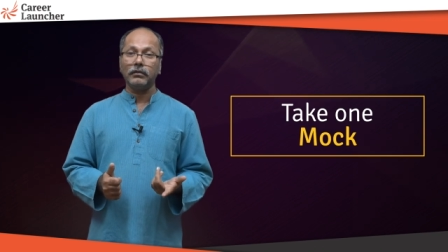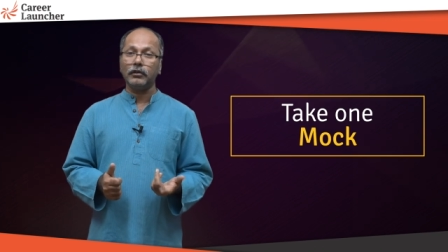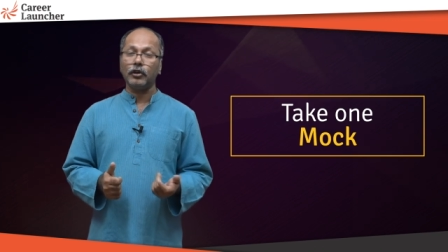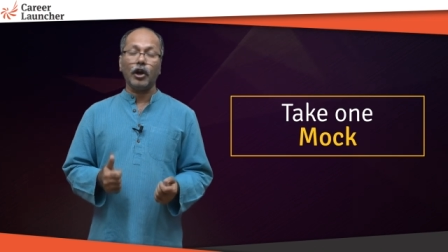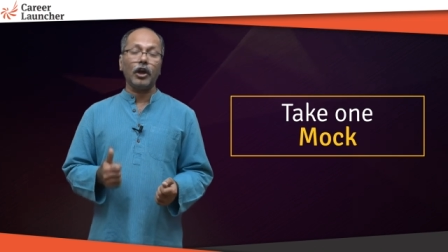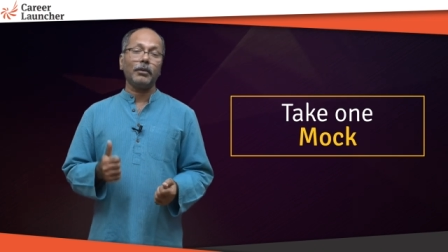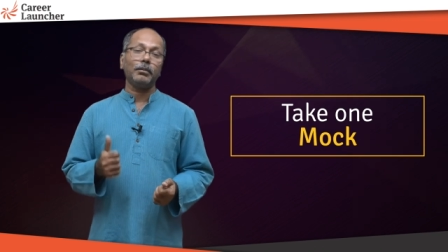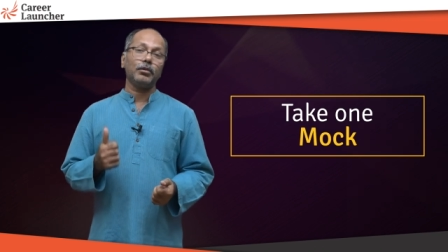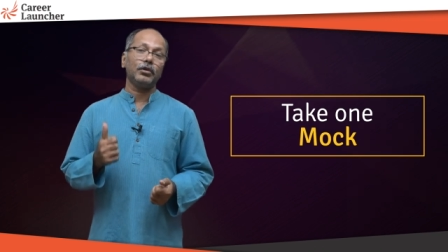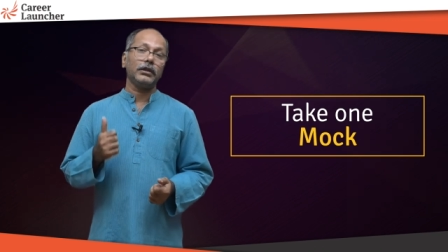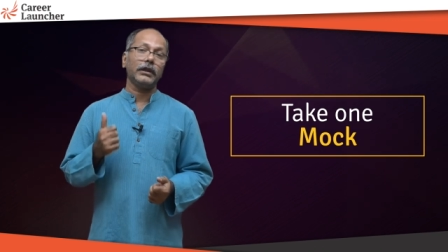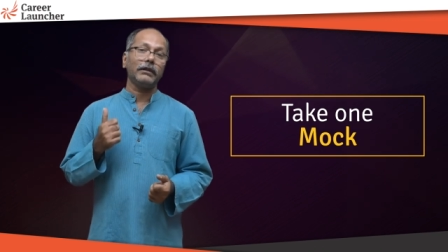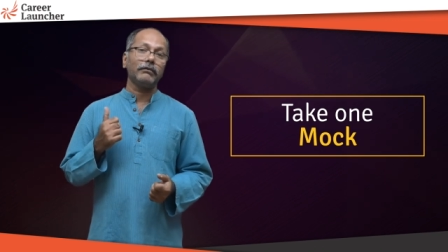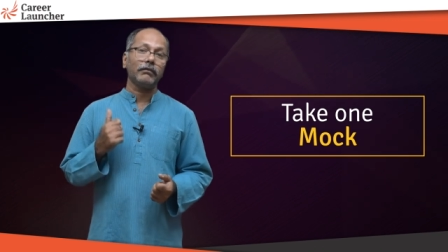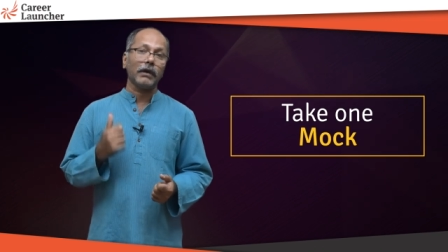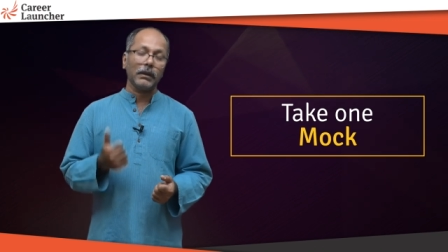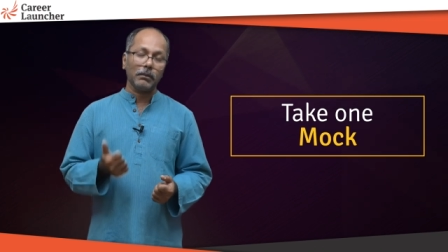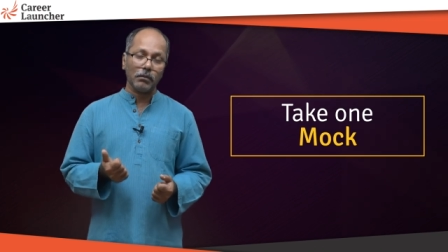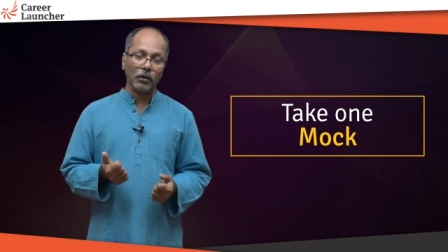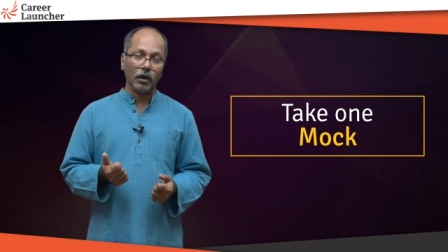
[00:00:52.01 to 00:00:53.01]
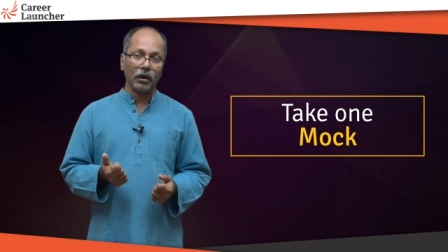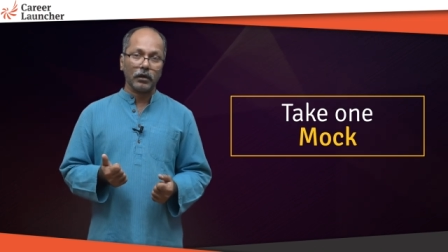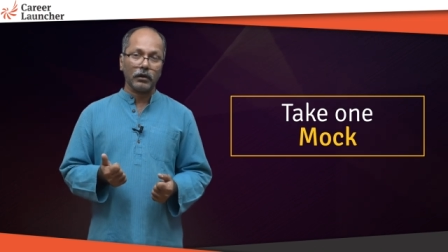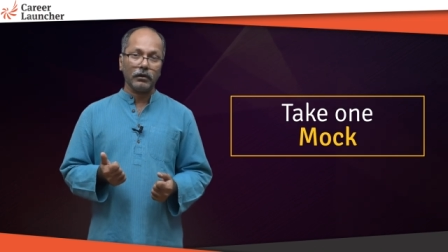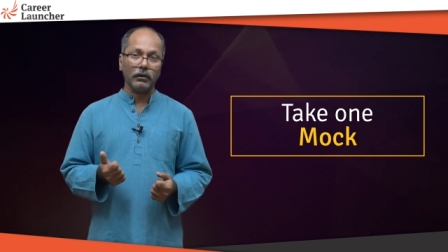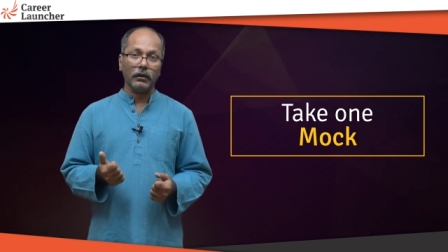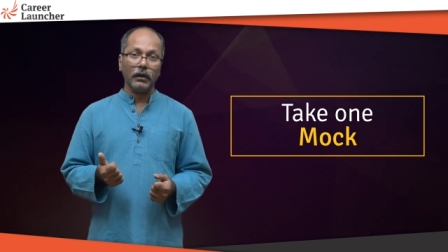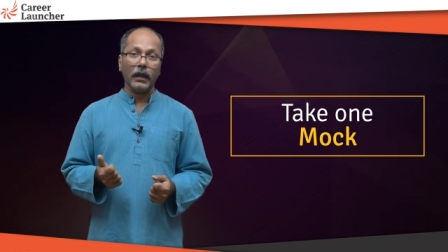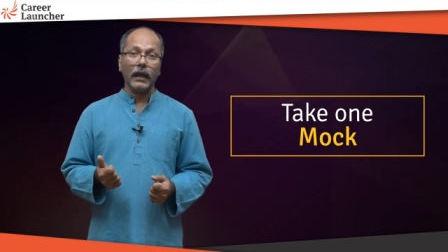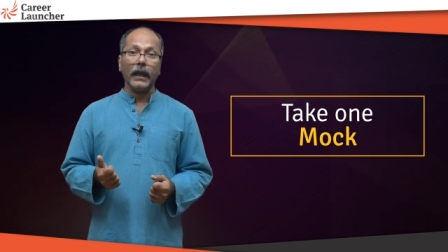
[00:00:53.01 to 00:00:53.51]
not more than one mock,
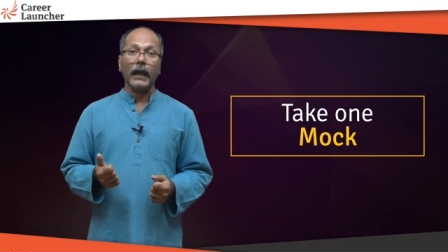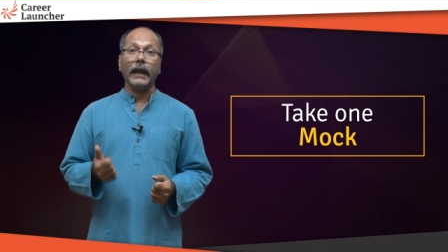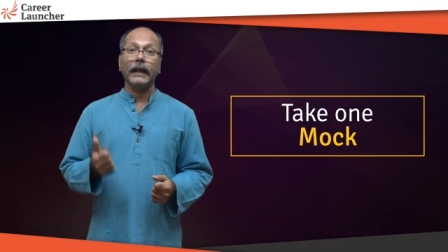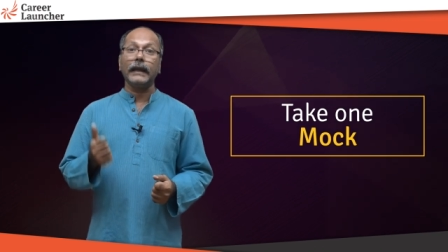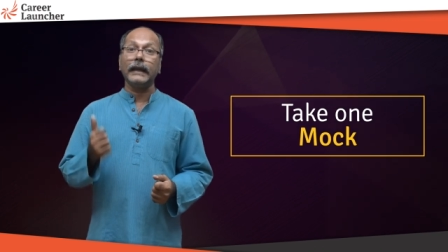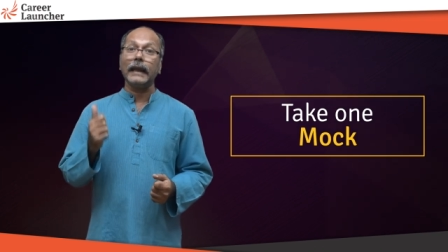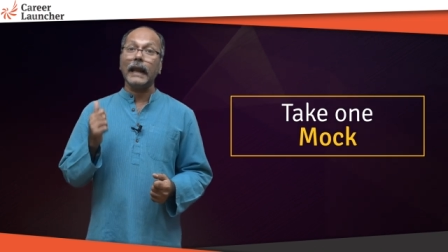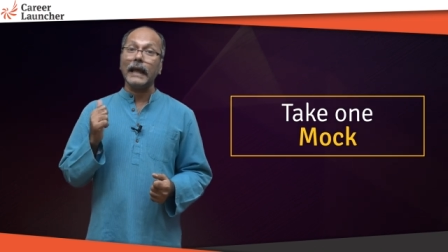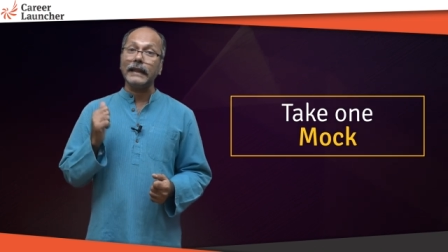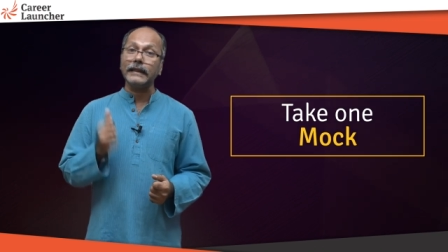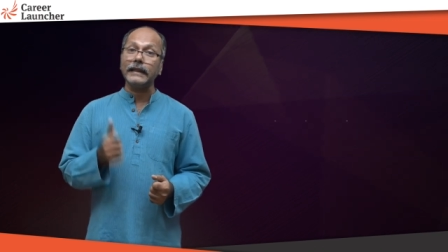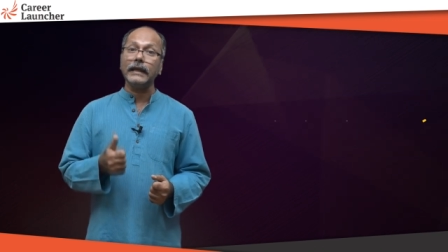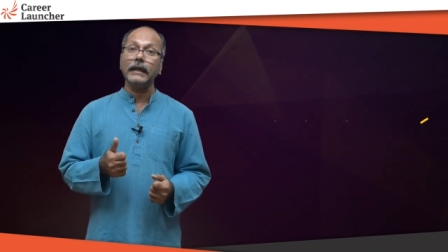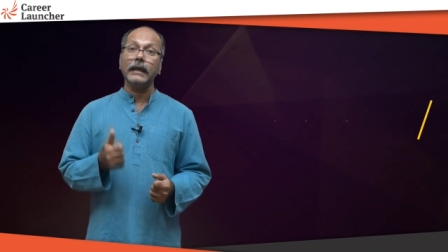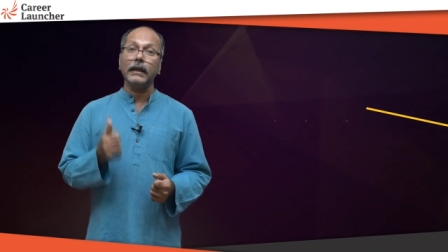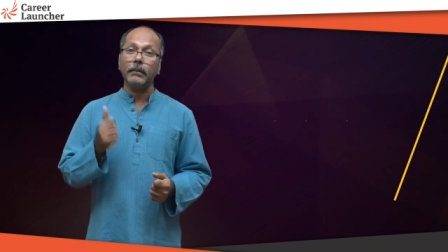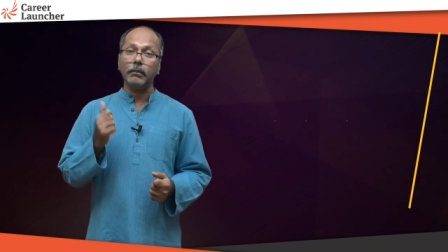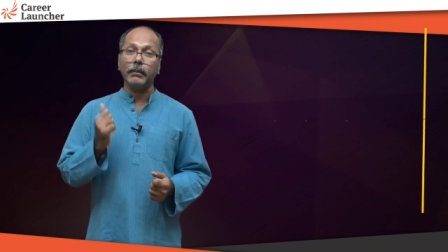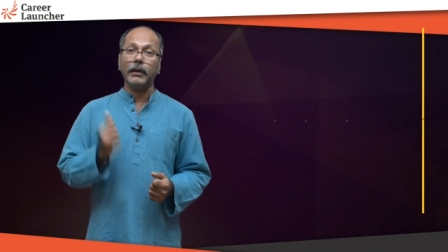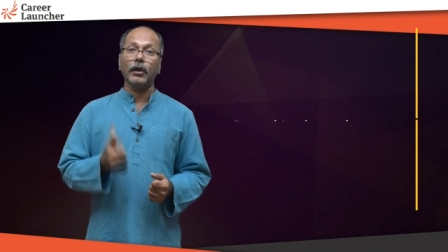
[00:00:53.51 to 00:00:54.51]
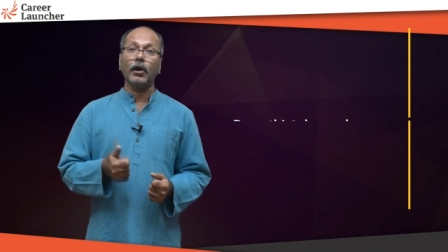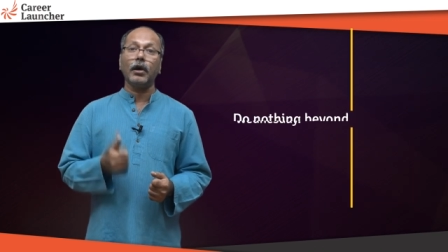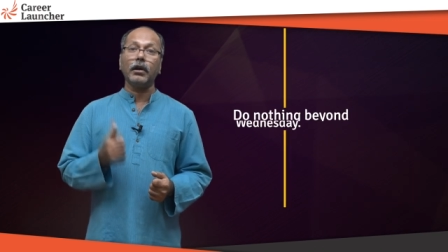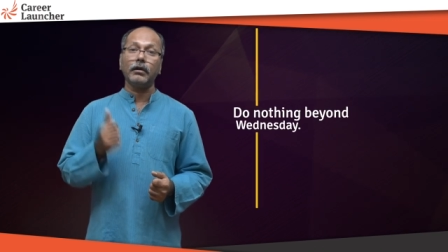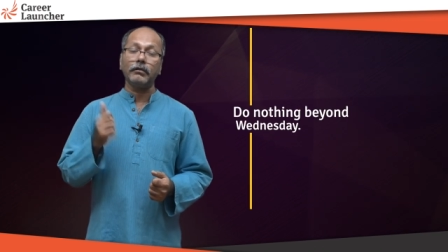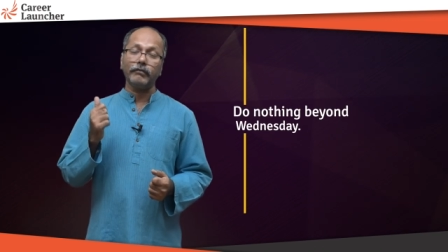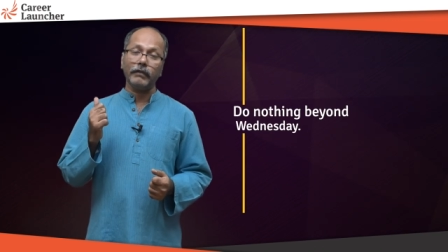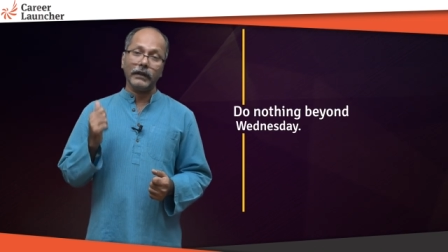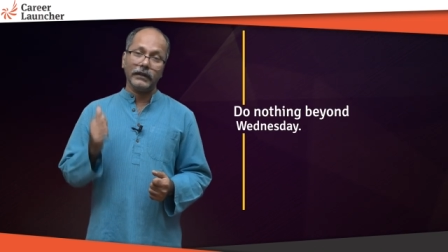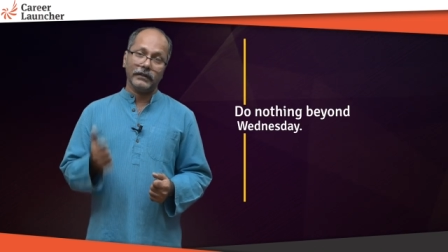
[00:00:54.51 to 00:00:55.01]
and nothing
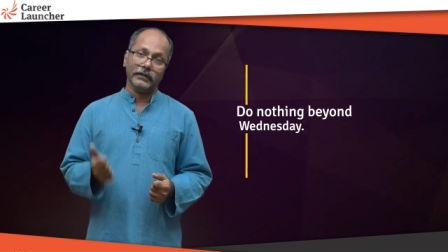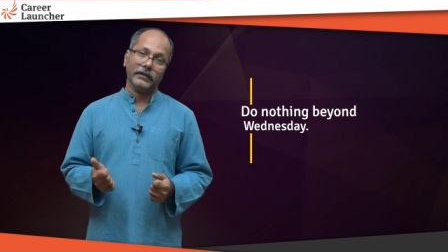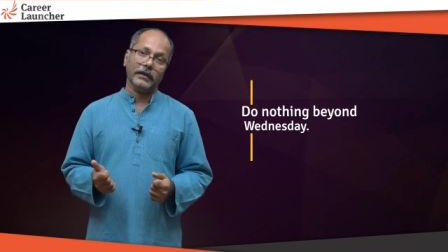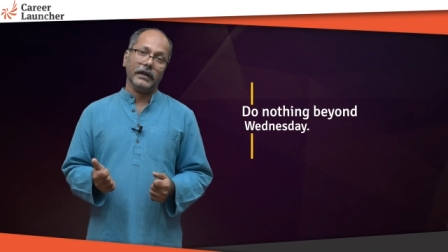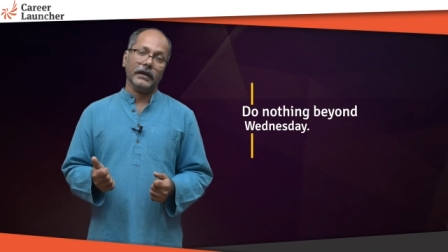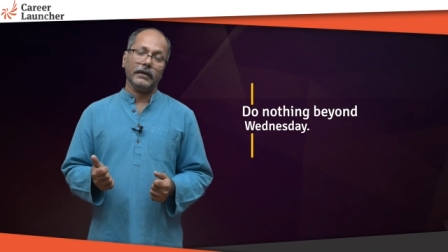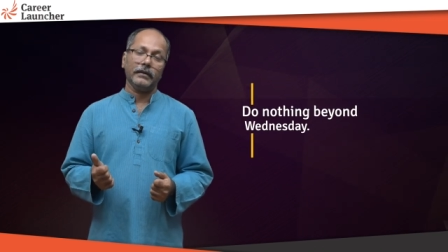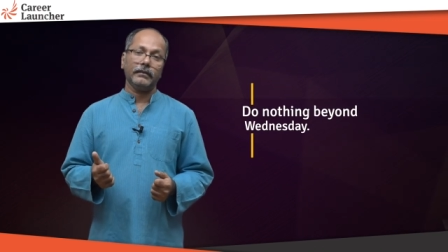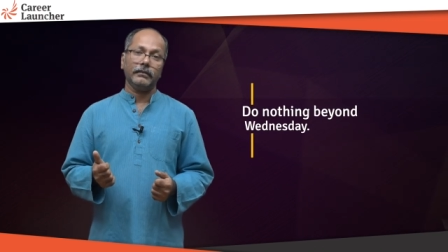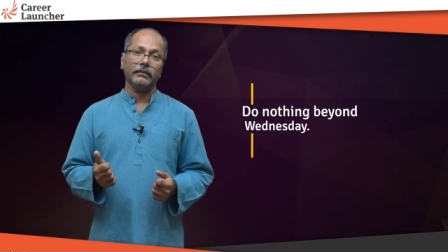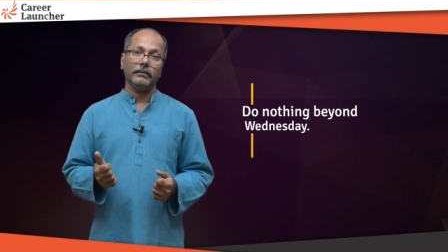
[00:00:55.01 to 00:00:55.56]
beyond Wednesday.